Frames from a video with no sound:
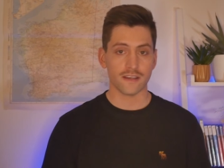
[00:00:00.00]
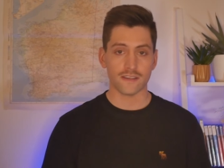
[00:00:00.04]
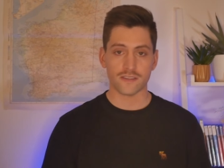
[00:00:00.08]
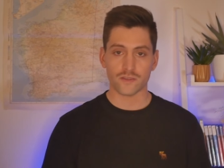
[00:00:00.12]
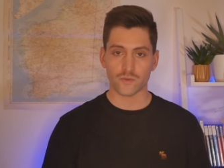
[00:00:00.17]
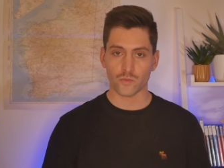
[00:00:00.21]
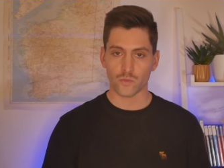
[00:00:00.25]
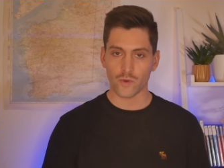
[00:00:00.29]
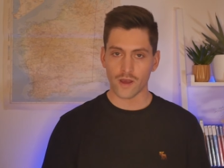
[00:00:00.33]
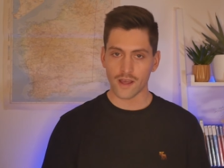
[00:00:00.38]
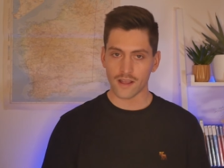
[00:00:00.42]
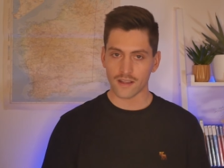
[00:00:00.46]
does
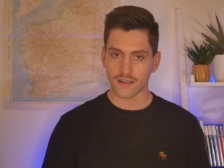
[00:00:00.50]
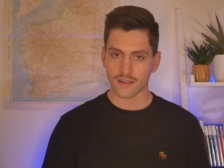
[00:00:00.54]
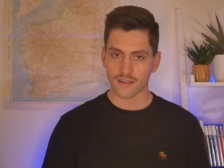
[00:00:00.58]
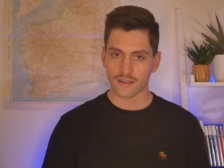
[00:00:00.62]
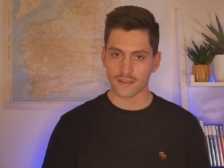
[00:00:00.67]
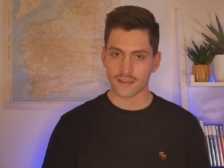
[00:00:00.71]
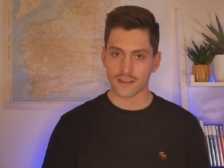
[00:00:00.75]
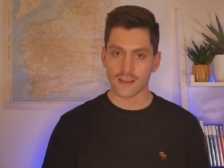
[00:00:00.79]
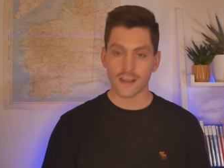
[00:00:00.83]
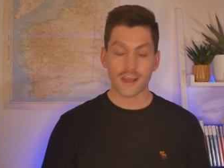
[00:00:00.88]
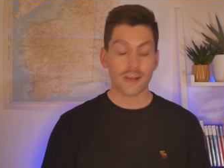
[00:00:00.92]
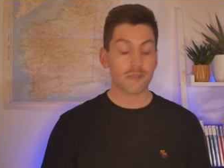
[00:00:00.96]

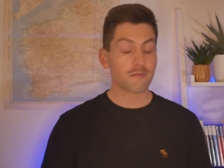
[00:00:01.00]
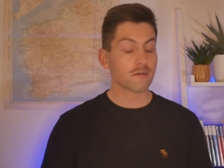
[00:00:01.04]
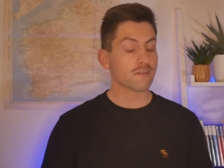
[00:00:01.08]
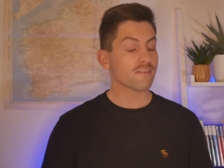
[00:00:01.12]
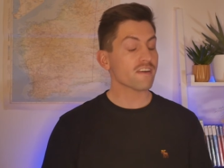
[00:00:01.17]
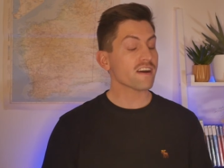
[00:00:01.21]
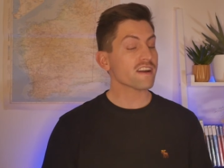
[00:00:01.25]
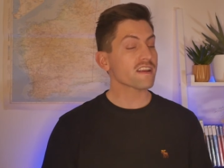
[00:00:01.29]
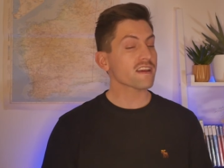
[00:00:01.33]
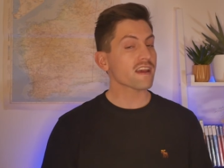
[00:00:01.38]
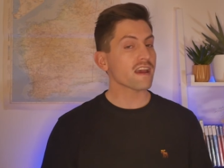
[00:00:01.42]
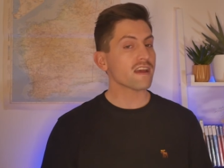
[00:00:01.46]
well,
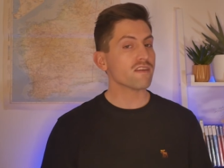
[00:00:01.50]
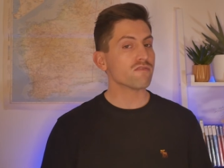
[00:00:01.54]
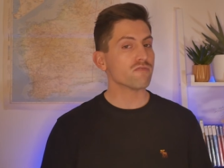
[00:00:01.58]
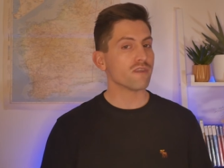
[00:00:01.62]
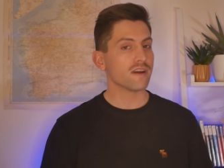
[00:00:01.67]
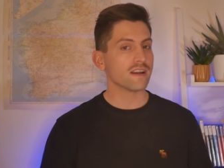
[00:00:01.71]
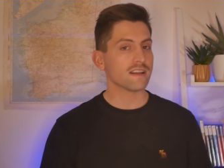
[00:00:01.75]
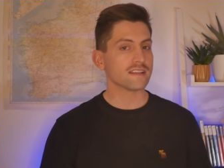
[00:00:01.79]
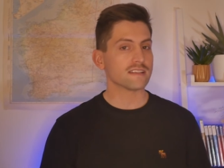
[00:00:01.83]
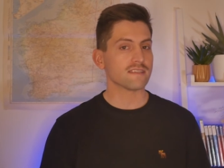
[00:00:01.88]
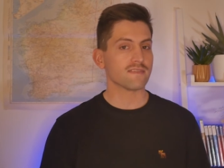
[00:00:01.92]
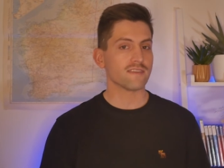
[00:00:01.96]
providing a
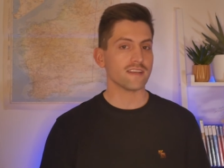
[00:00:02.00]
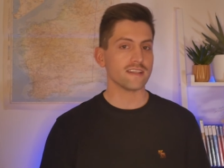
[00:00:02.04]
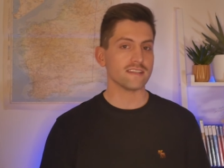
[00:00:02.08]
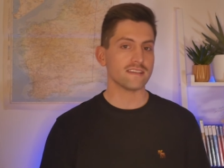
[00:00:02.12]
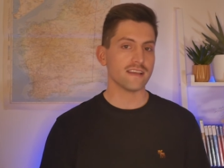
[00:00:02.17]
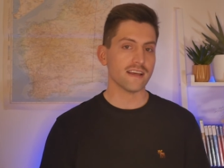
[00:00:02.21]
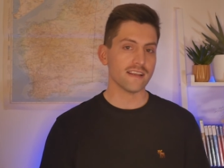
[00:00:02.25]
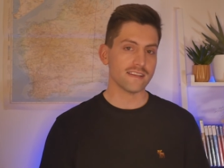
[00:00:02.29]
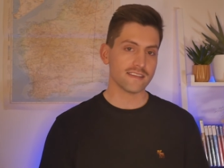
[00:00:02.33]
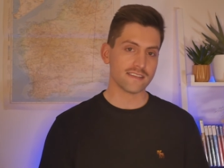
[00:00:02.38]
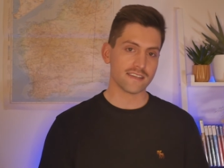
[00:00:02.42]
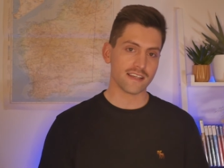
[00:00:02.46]
relatively
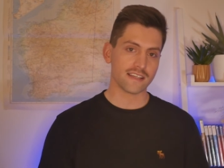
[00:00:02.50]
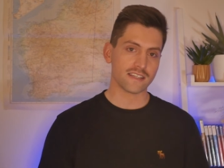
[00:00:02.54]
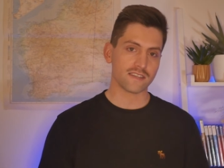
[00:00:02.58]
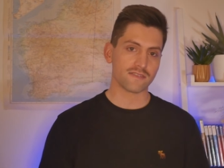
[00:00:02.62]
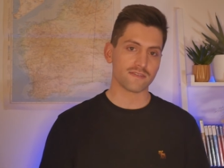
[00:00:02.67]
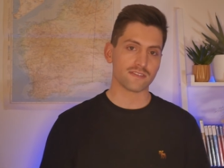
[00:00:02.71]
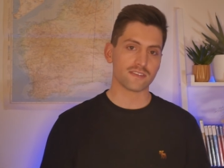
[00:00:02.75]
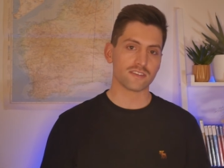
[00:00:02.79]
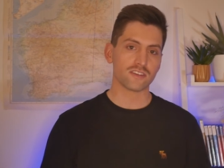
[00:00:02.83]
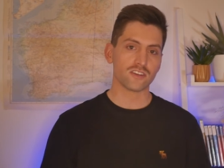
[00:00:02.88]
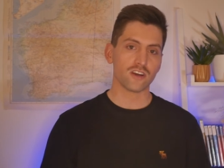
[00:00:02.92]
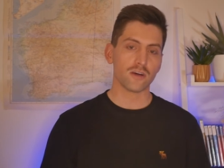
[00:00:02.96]
dense set of
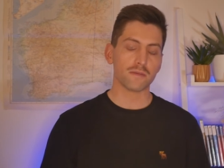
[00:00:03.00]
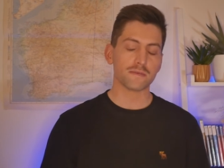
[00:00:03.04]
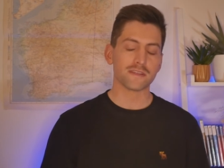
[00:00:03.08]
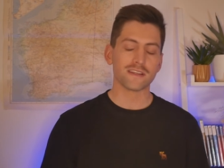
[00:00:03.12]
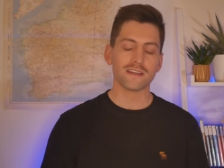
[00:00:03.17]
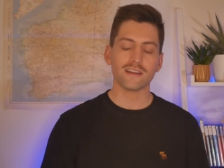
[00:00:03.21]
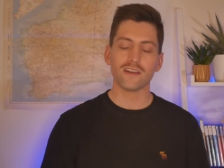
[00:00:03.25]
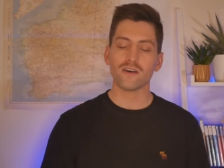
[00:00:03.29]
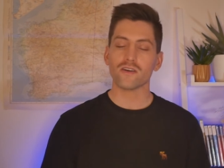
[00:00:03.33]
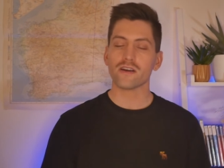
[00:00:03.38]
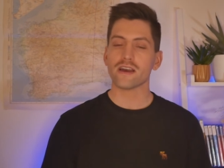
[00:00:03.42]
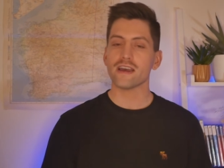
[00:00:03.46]
stops
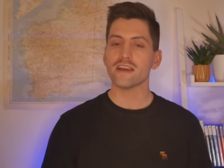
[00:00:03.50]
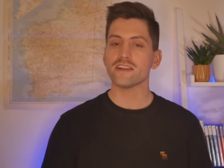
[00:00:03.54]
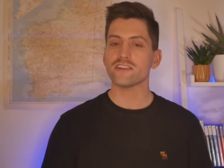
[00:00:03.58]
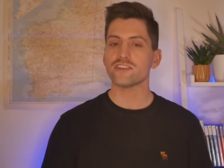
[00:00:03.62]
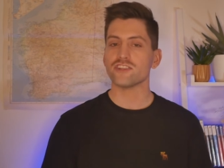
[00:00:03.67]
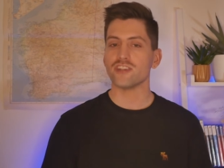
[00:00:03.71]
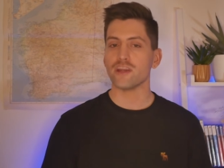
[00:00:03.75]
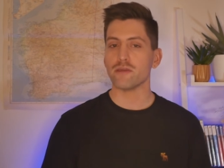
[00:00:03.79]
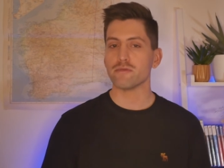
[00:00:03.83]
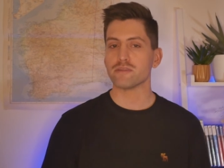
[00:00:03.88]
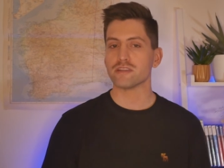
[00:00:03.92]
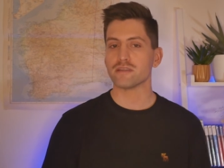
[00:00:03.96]
along a
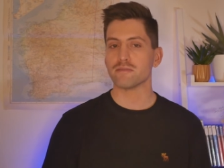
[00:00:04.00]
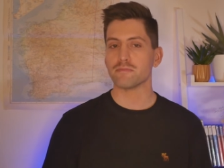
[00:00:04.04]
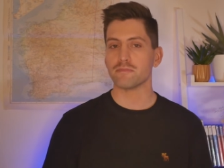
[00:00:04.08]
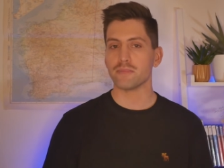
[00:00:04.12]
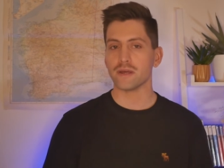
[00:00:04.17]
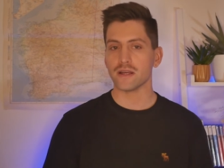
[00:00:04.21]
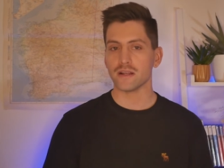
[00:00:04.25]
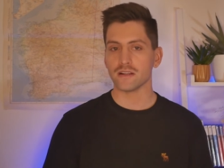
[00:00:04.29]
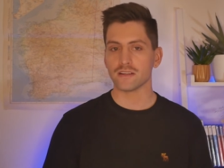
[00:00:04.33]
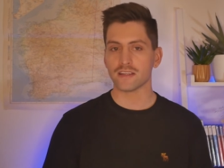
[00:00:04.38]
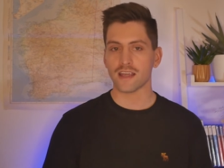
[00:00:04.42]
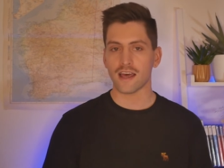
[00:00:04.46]
cheap to
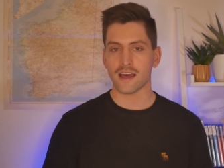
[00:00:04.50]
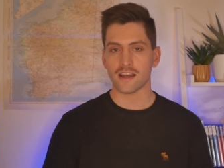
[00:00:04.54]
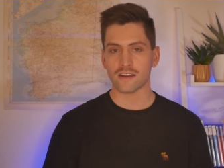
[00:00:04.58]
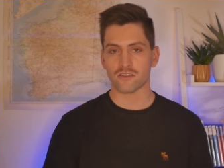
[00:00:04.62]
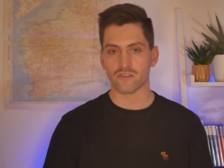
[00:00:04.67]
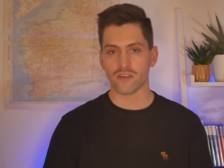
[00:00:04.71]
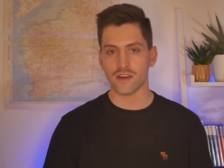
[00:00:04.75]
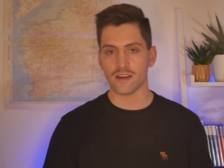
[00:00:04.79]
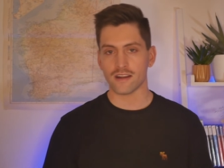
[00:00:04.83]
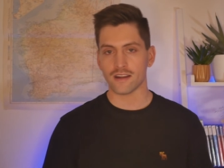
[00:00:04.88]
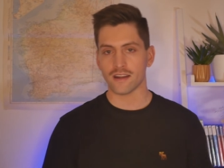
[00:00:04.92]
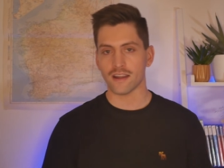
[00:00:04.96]
build
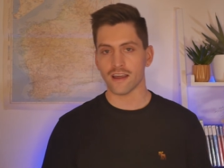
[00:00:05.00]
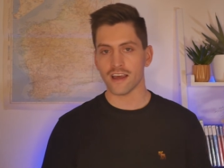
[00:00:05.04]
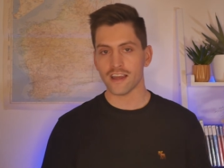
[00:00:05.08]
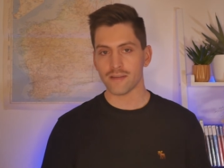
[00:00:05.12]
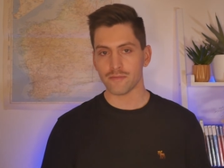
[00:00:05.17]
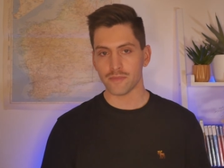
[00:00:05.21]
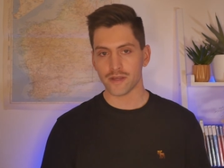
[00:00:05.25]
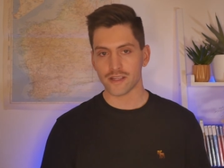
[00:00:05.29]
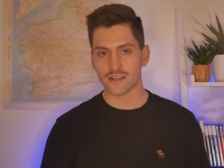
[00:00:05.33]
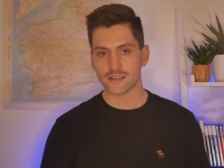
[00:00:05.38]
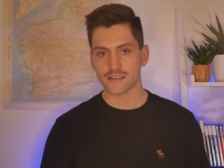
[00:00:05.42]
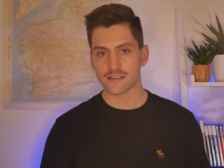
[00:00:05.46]
at-grade
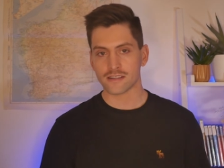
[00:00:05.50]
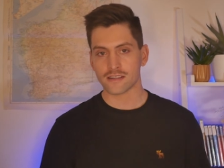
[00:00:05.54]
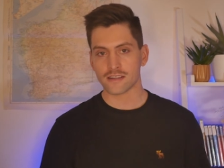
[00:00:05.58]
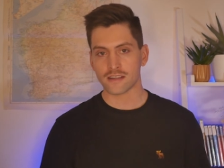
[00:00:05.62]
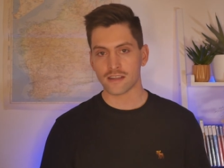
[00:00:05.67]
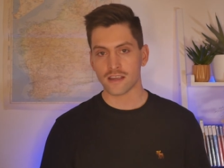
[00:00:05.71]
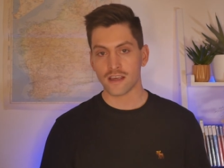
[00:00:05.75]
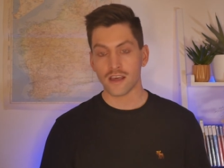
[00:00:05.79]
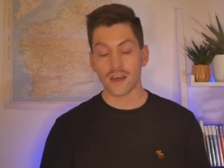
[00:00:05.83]
alignment.